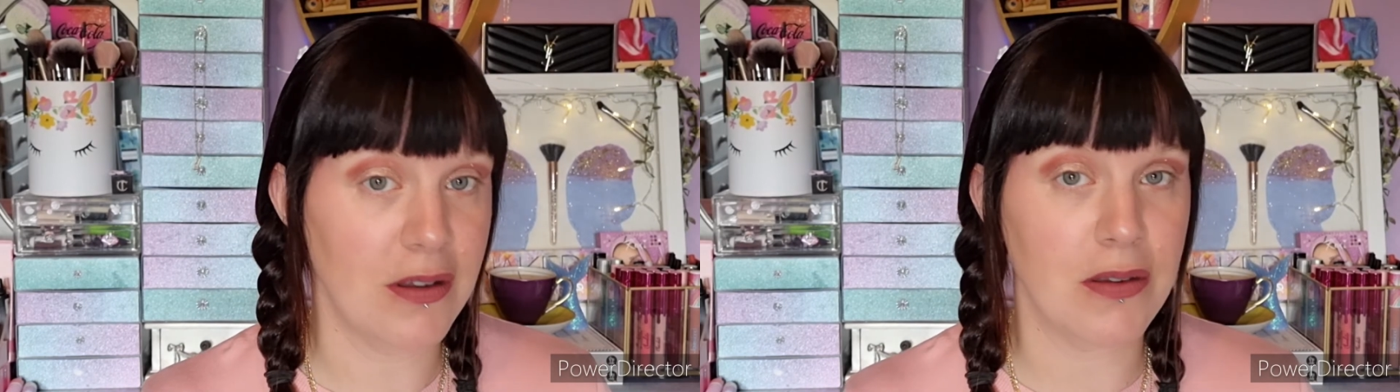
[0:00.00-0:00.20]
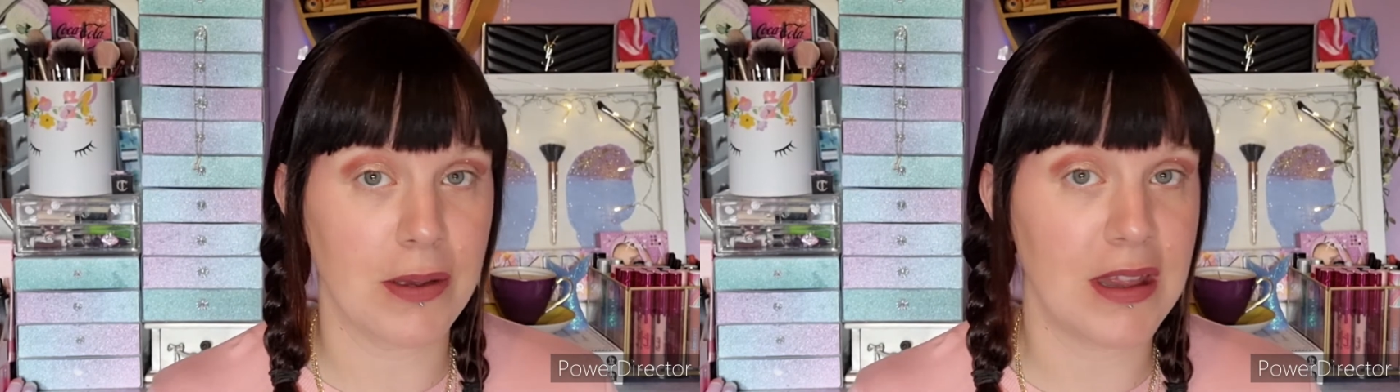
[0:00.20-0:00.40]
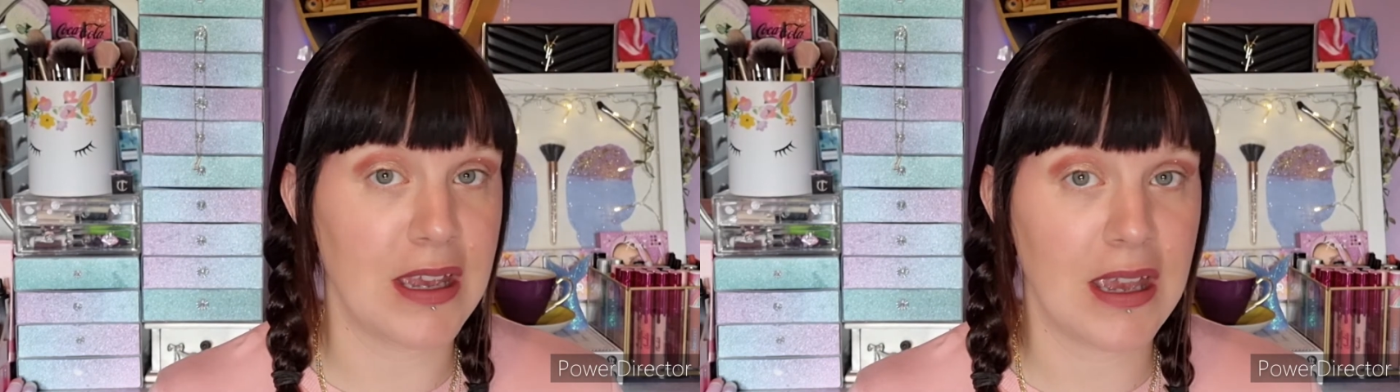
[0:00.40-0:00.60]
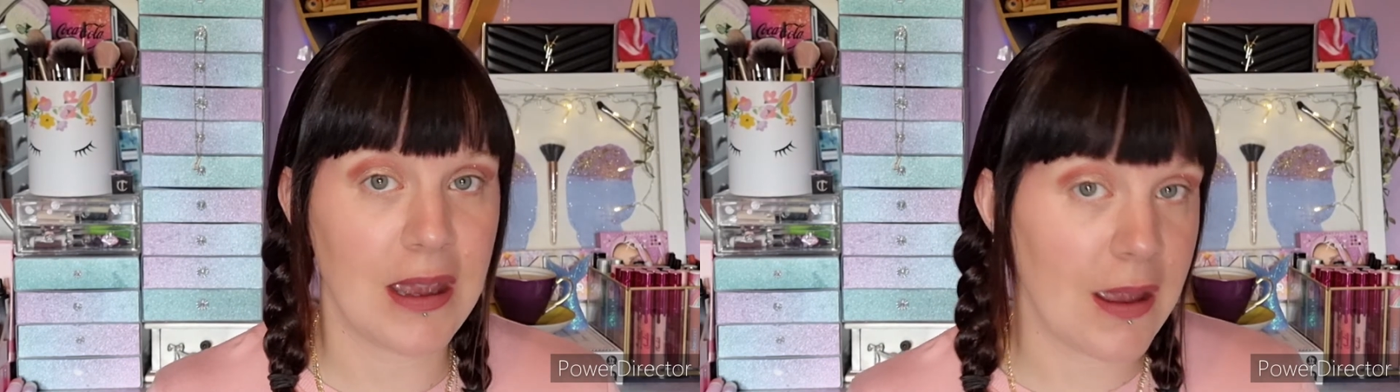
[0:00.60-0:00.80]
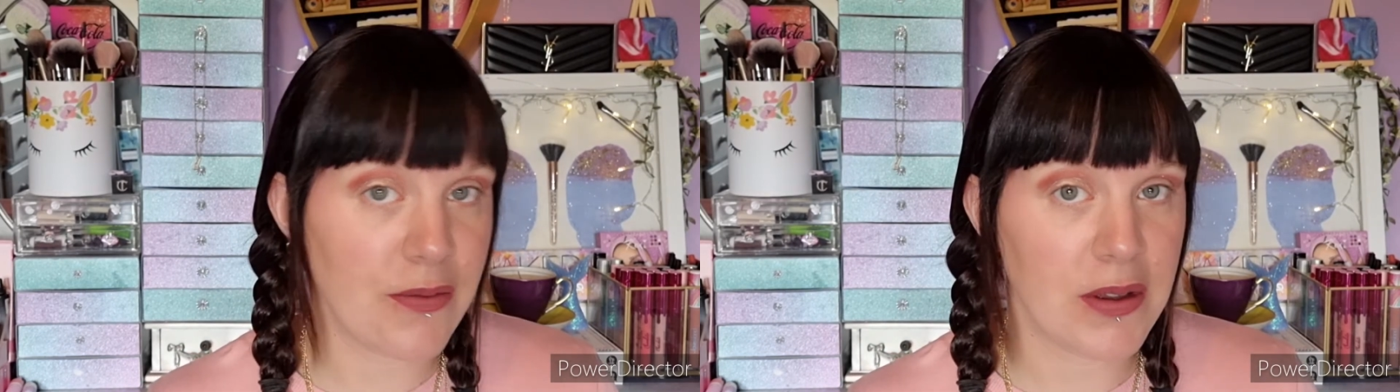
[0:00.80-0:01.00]
So I think
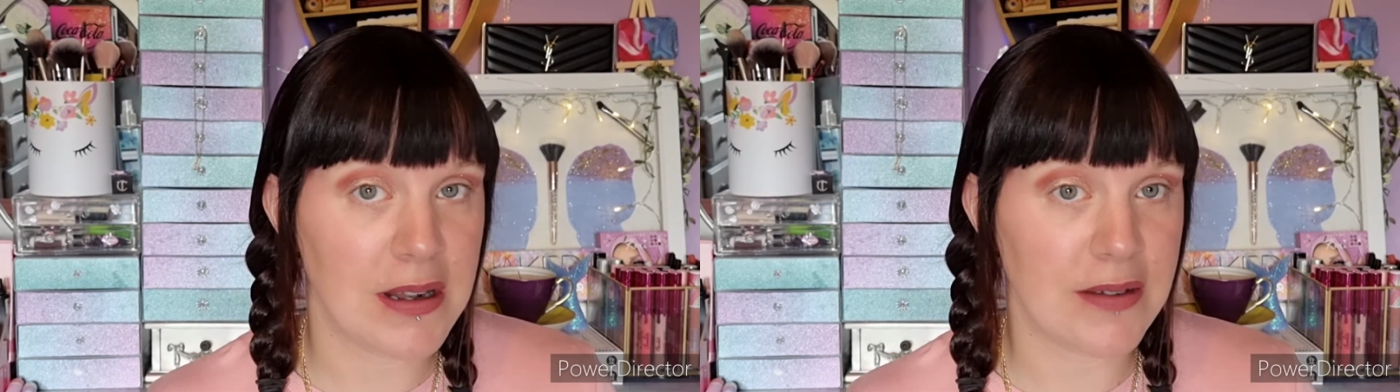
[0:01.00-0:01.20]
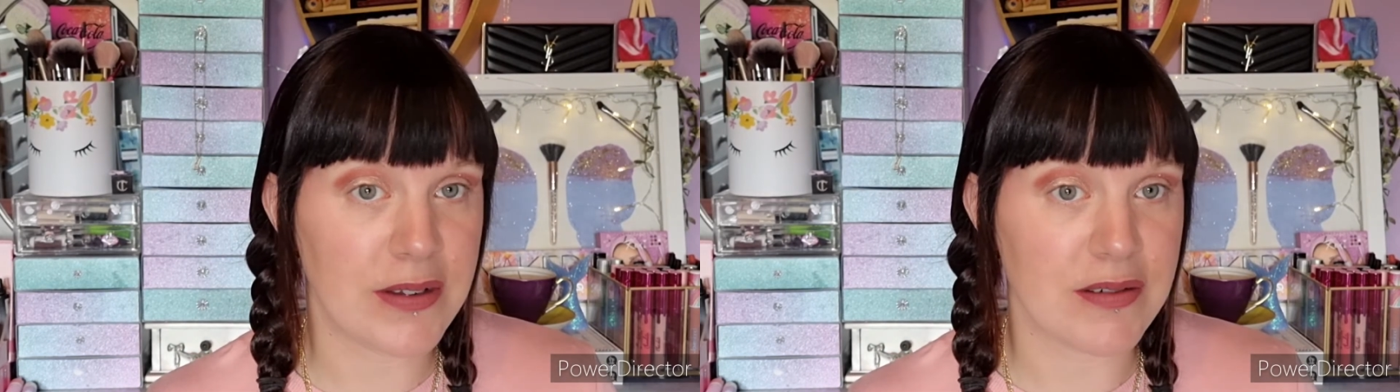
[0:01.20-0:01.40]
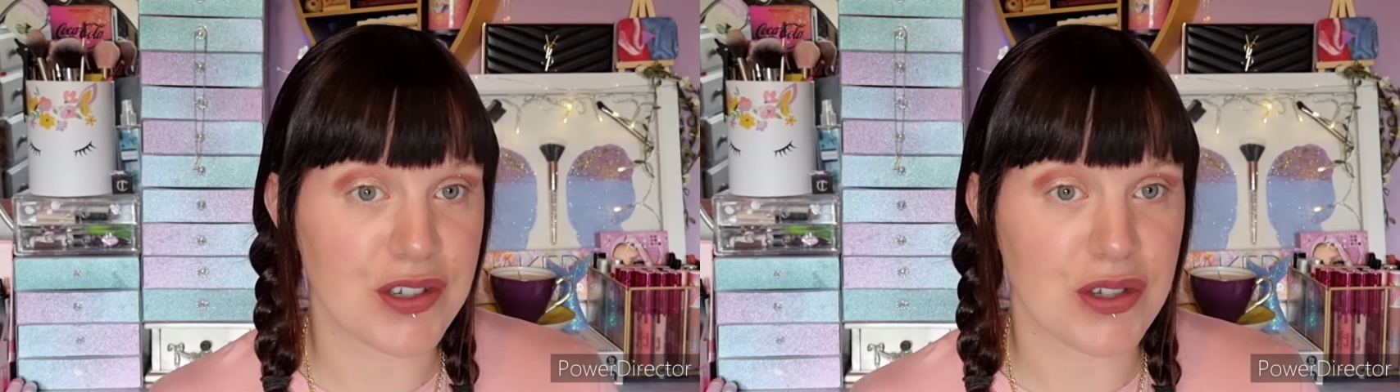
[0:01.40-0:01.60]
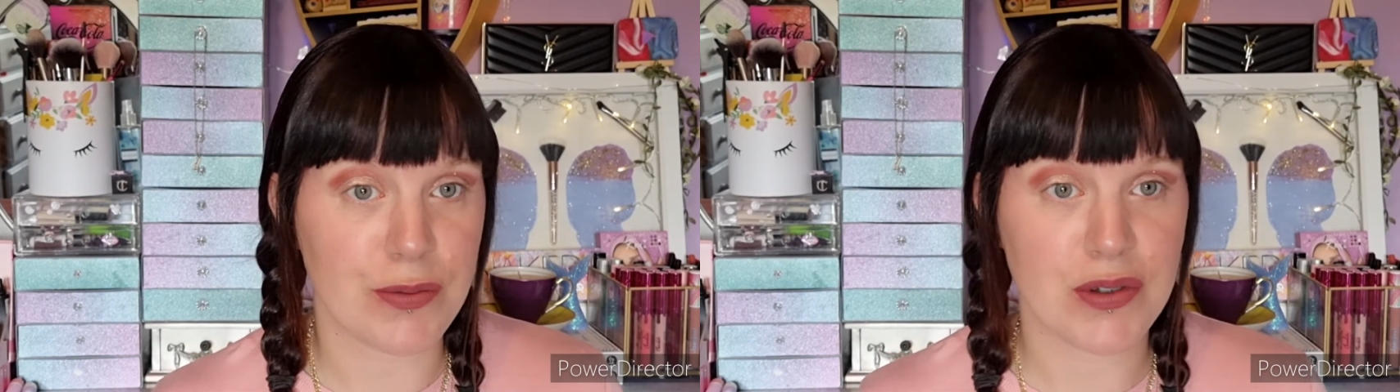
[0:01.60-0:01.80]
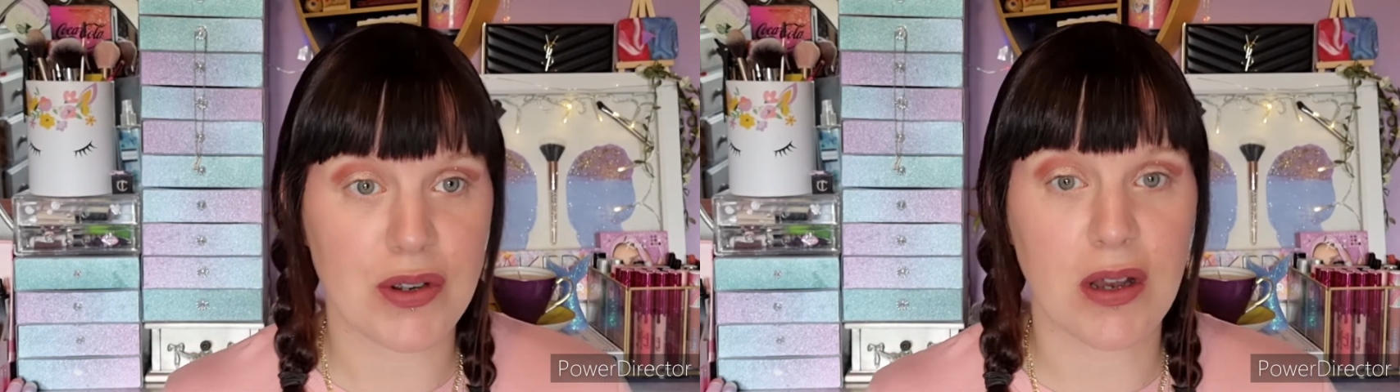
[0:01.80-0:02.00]
if you live near a
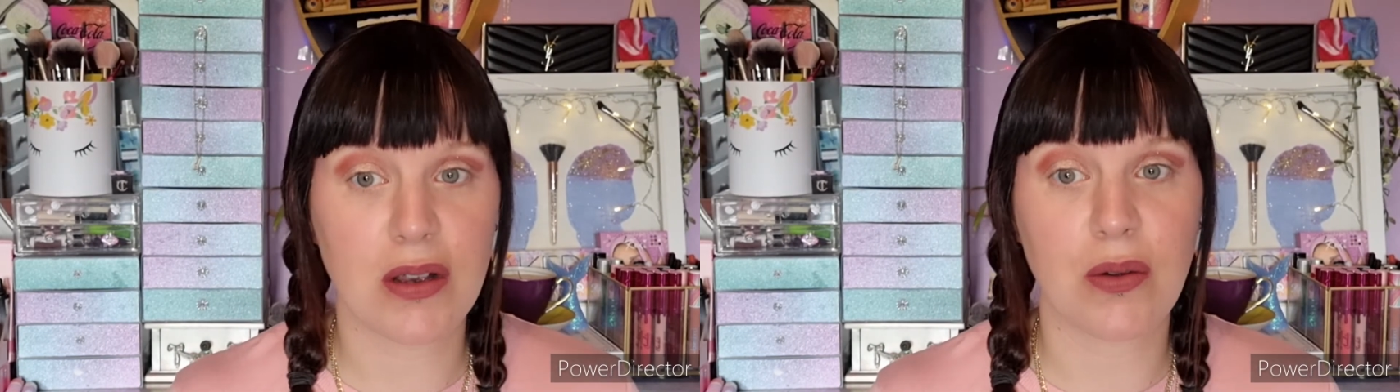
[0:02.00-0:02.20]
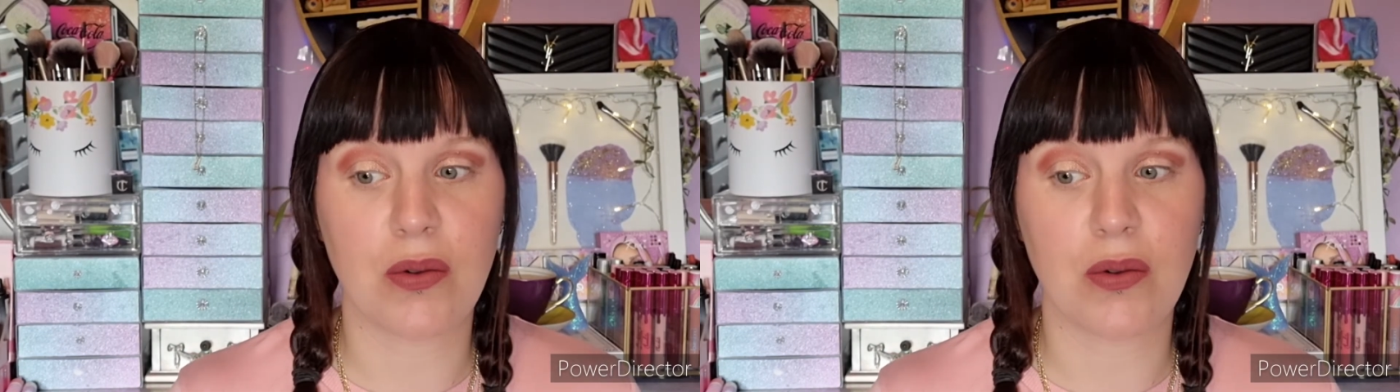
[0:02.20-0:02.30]
Superdrug